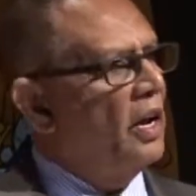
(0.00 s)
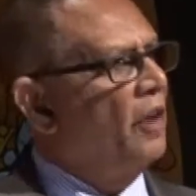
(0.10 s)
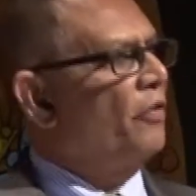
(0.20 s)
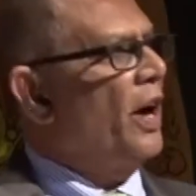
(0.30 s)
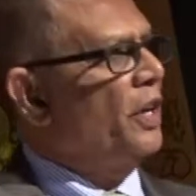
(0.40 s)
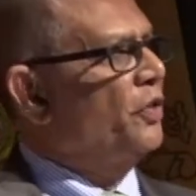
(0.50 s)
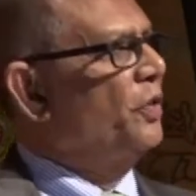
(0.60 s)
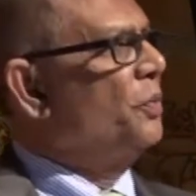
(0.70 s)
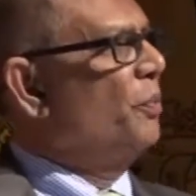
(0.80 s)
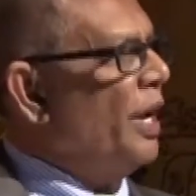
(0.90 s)
If I
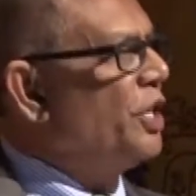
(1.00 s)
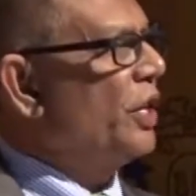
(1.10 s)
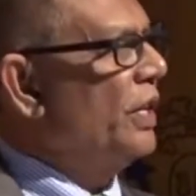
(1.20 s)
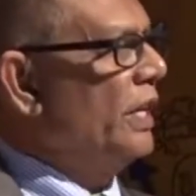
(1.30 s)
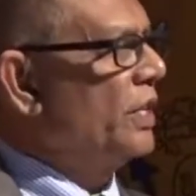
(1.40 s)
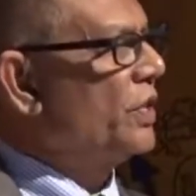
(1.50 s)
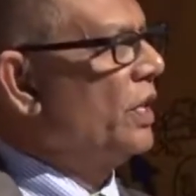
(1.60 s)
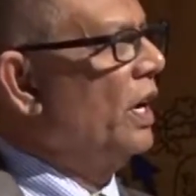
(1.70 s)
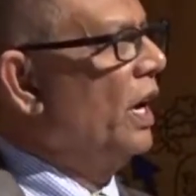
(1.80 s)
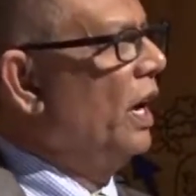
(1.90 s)
mention this,
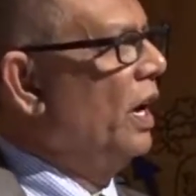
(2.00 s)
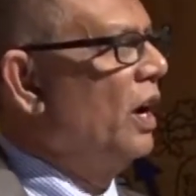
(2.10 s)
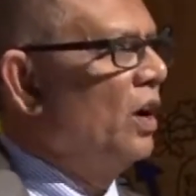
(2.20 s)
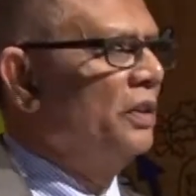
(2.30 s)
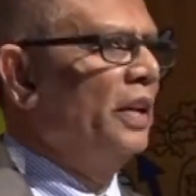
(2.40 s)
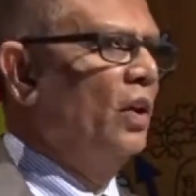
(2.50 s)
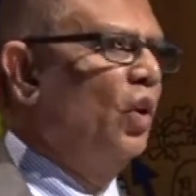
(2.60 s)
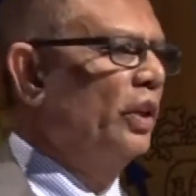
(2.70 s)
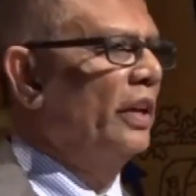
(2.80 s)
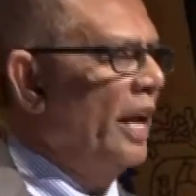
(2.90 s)

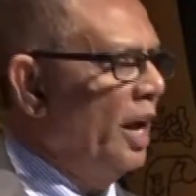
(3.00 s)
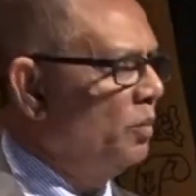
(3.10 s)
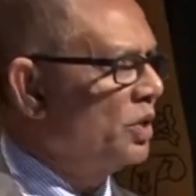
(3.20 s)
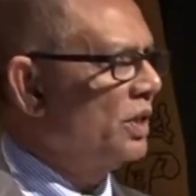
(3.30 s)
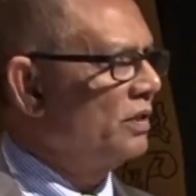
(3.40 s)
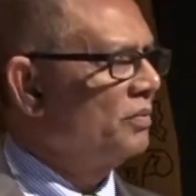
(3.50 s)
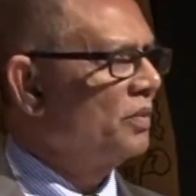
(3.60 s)
all the names,